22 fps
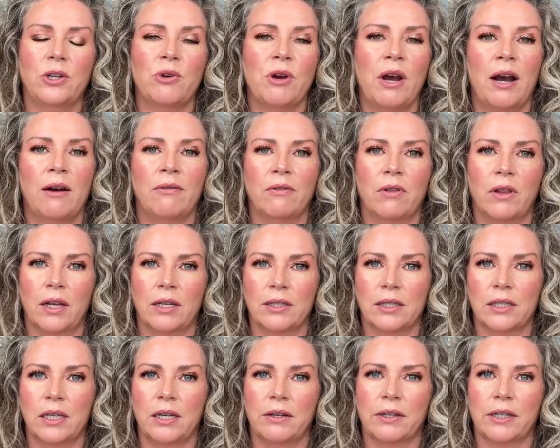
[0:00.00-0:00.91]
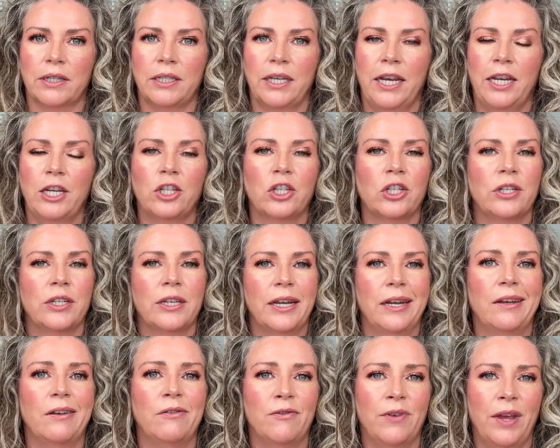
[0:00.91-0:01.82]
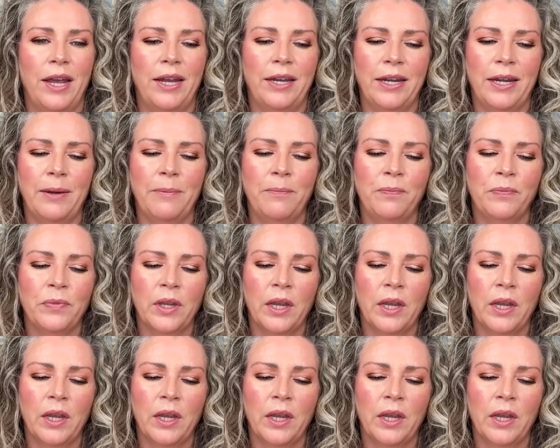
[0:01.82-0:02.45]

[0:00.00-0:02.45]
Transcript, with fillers: You have less irritation, if any.